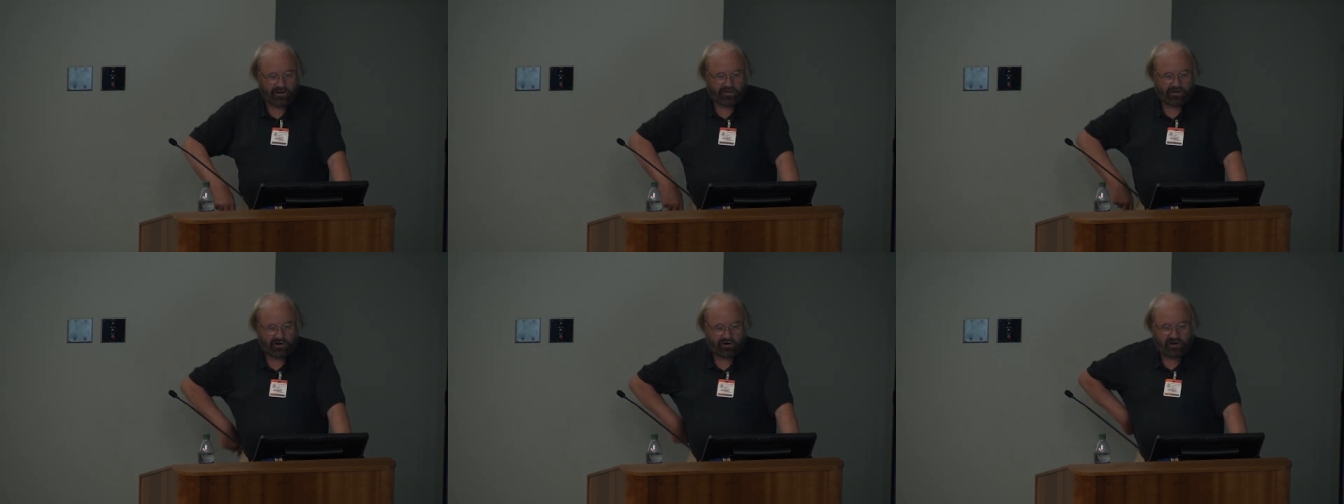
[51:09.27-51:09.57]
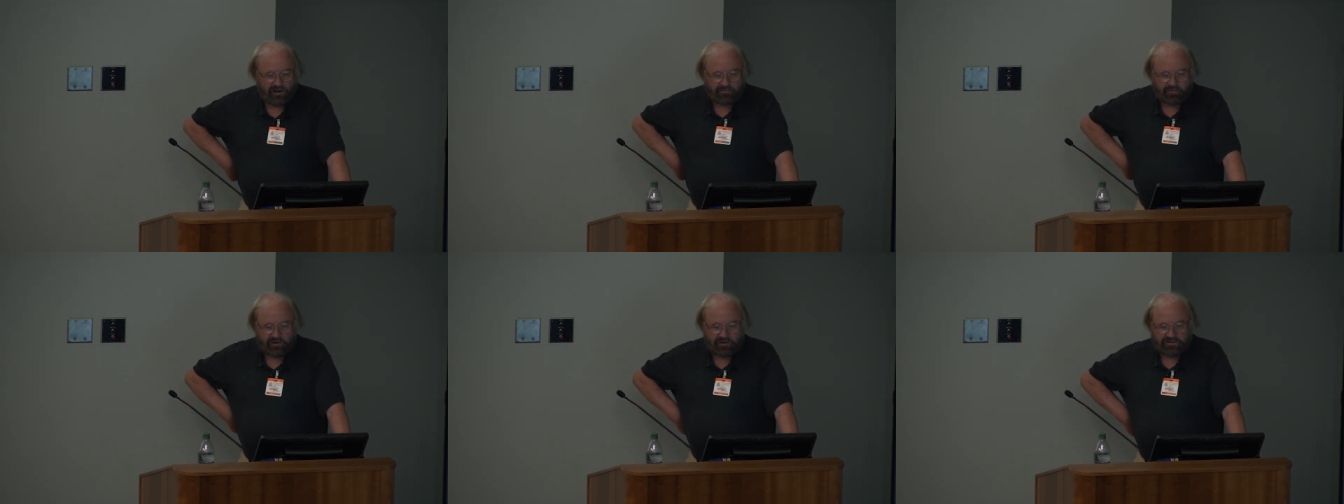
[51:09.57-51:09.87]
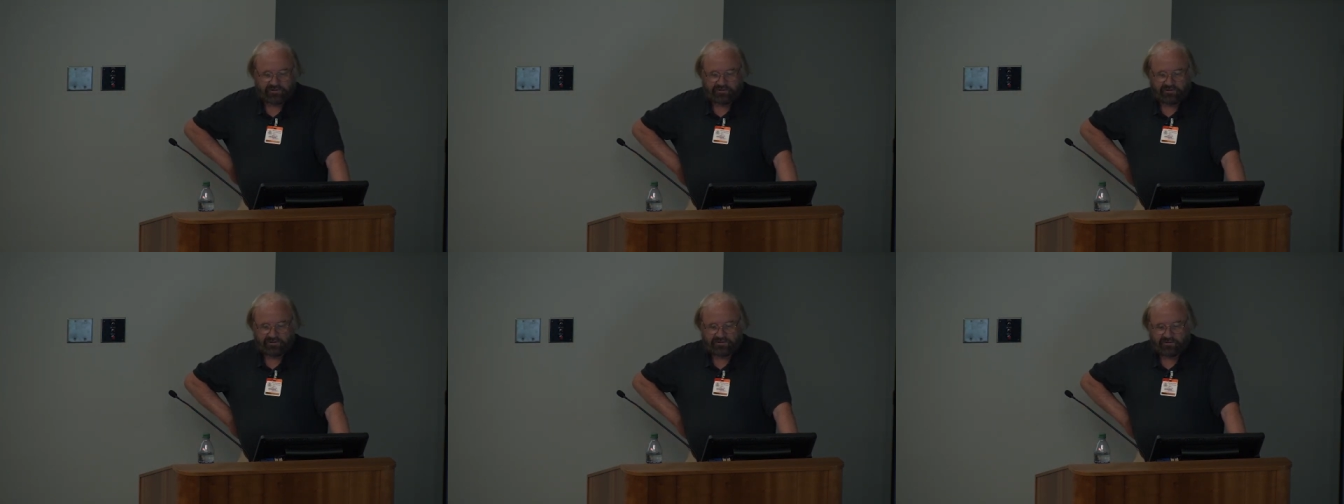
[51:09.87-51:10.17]
The only
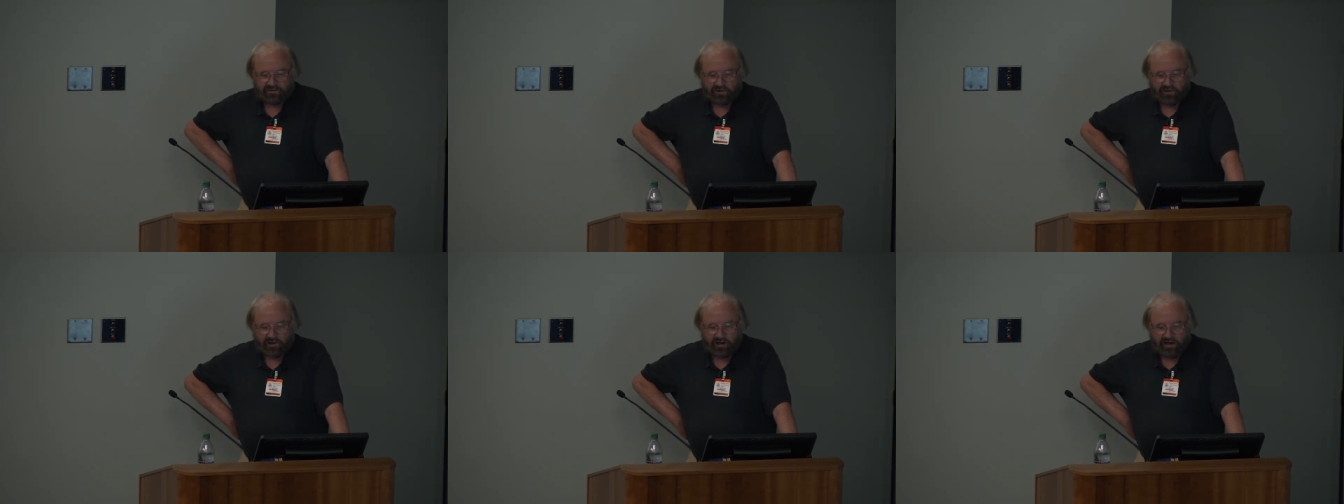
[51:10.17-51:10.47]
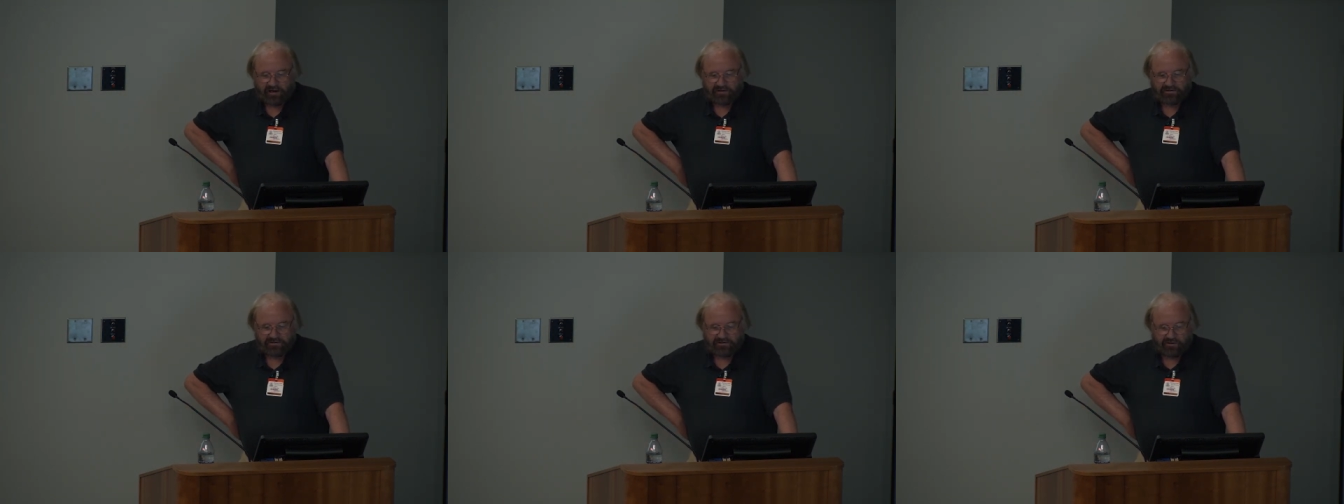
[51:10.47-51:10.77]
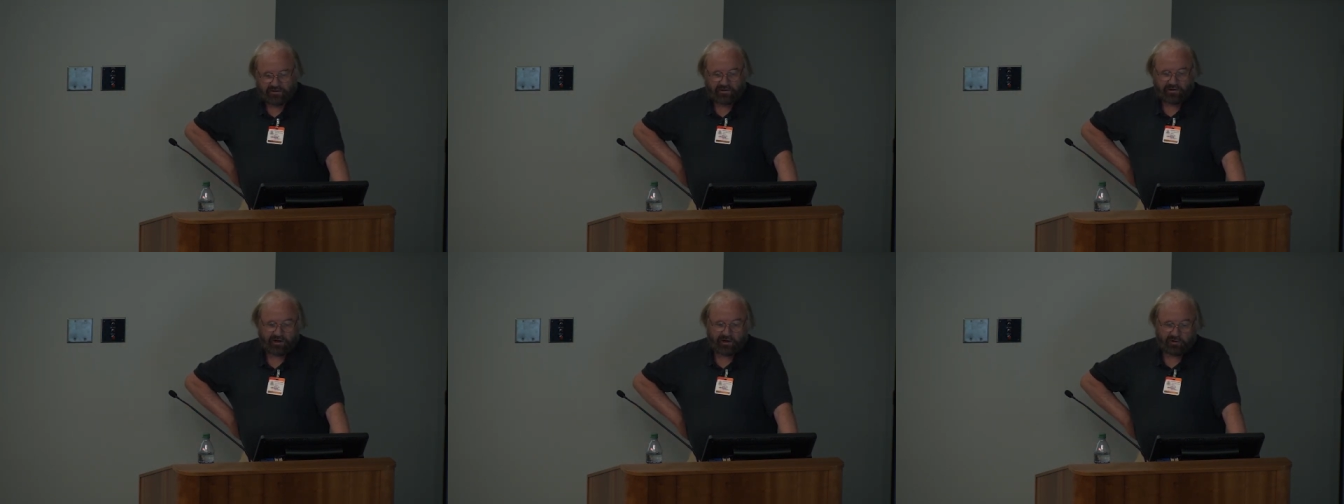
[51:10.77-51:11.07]
person who saw the
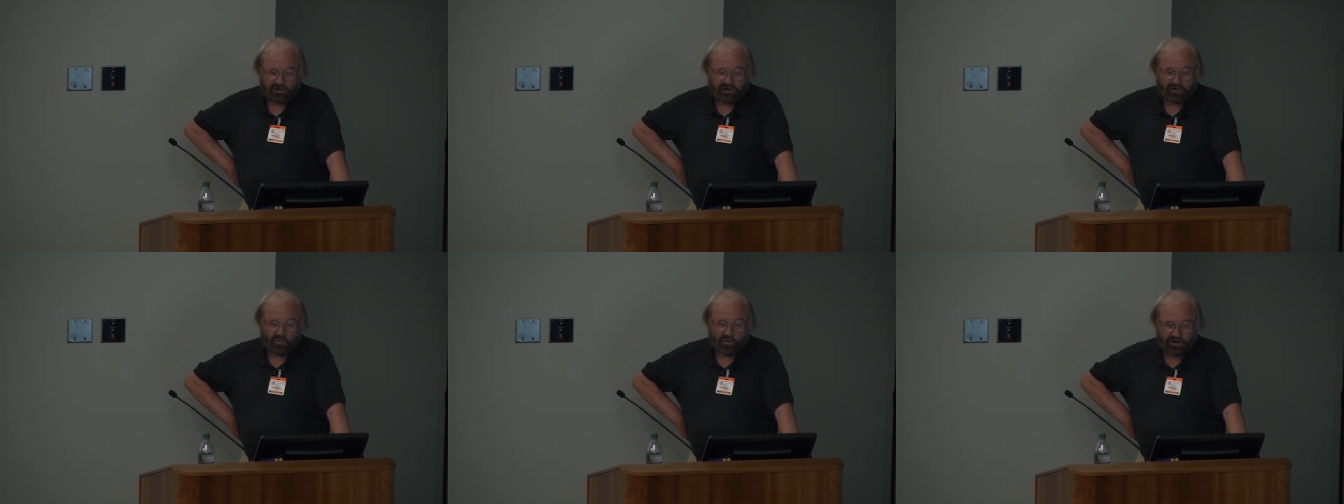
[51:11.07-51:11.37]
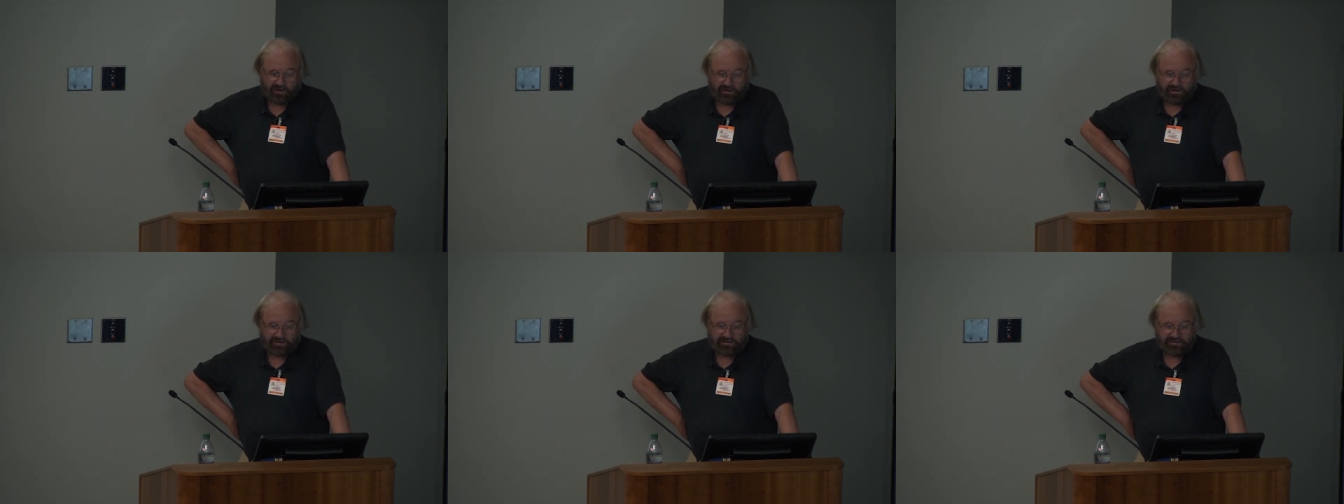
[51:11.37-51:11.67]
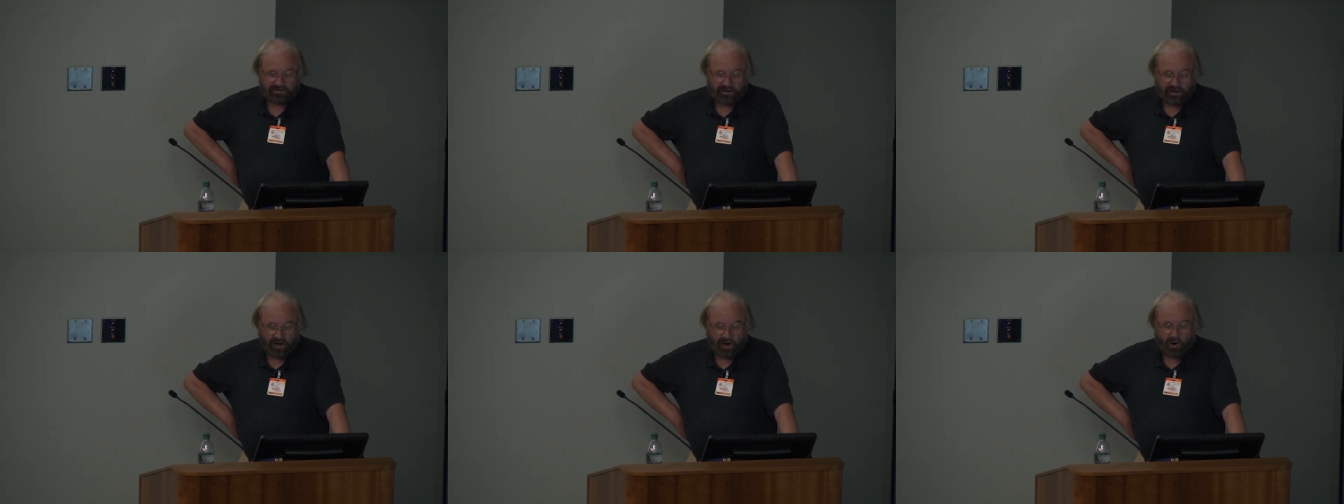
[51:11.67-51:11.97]
accident, the only
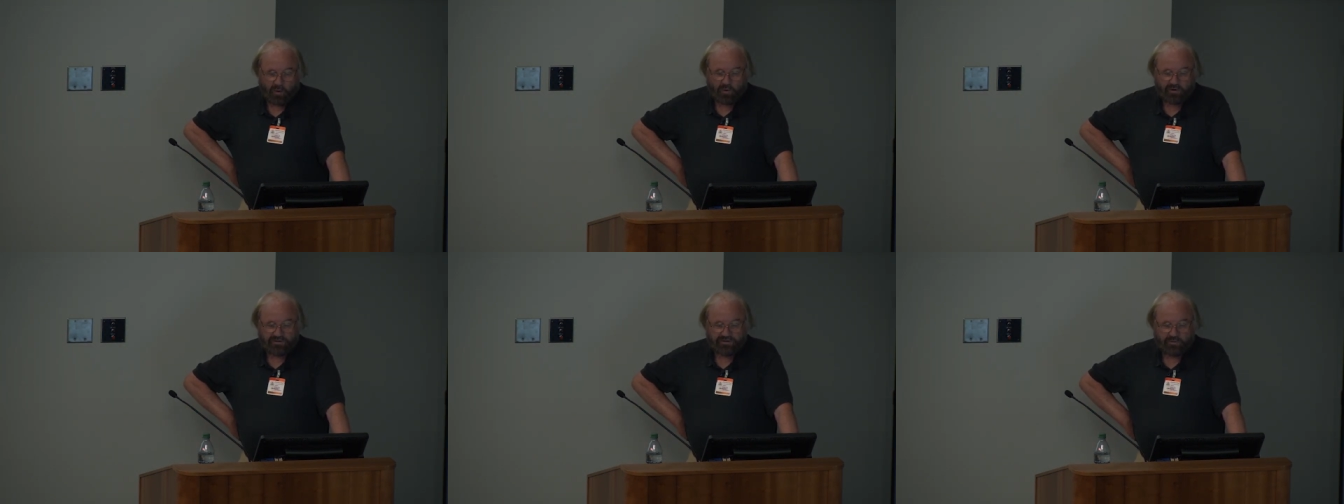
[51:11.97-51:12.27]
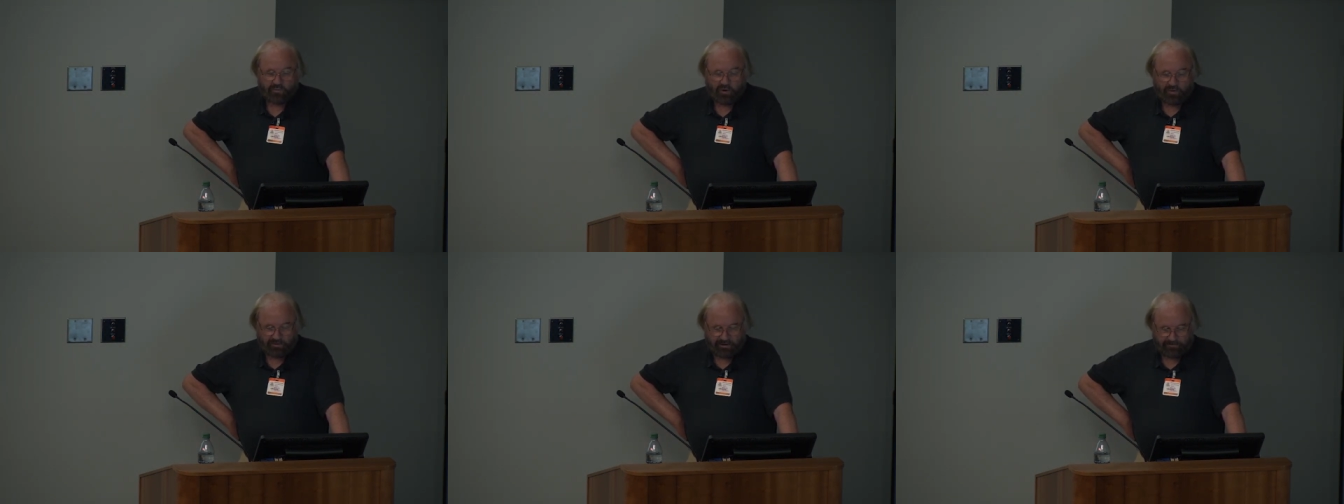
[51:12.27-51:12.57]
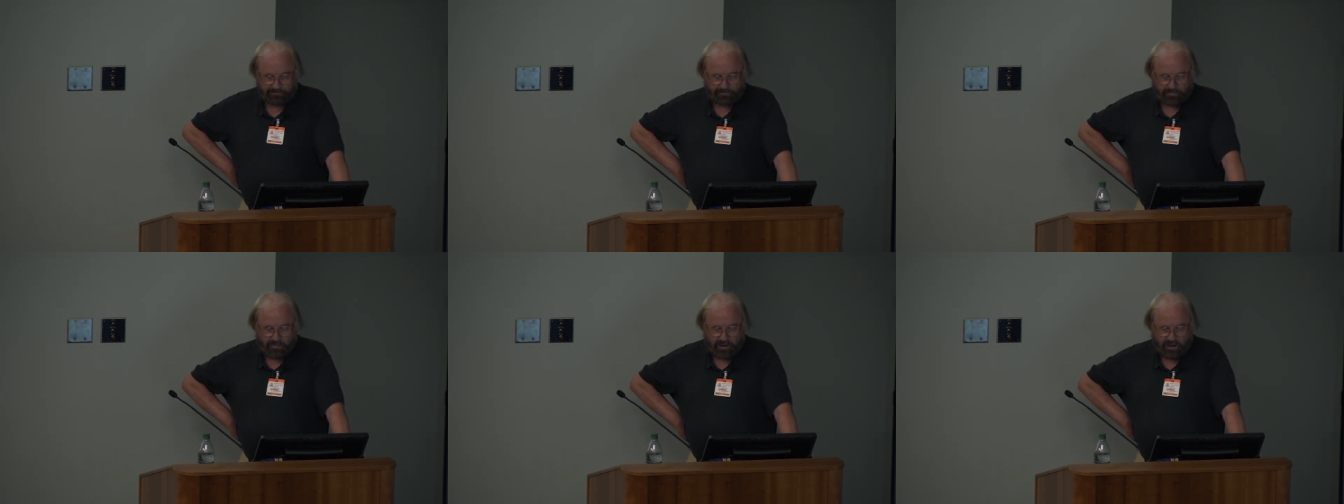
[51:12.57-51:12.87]
witness, was a woman.